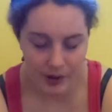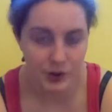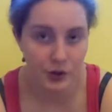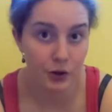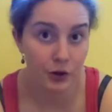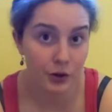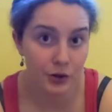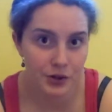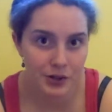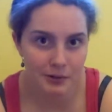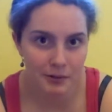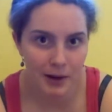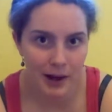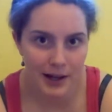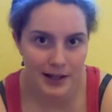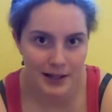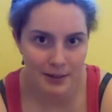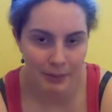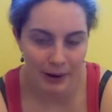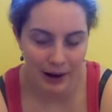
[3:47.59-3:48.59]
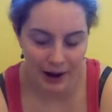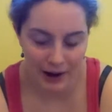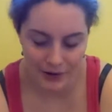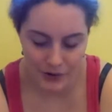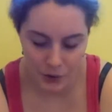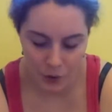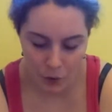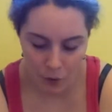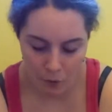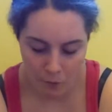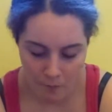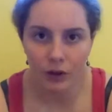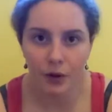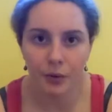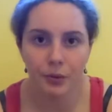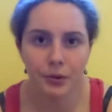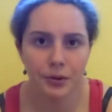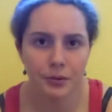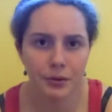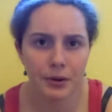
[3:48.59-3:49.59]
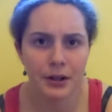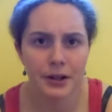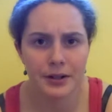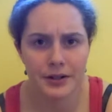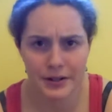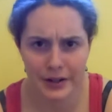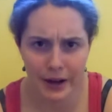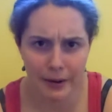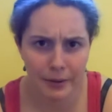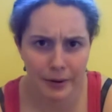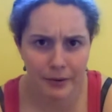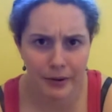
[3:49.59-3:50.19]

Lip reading: journalism class at my high school. We're doing an assignment